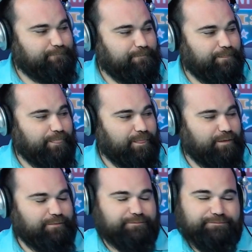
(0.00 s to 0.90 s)

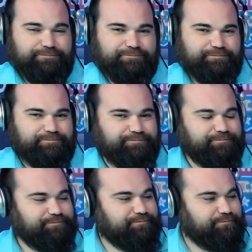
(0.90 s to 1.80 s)

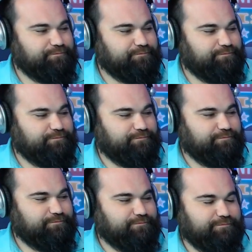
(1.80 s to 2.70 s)

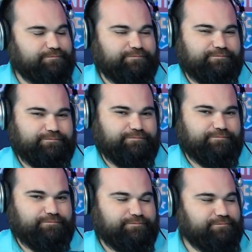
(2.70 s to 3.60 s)

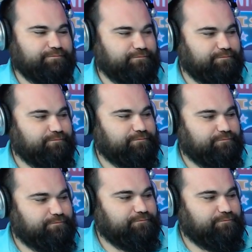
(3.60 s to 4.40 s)
(silent)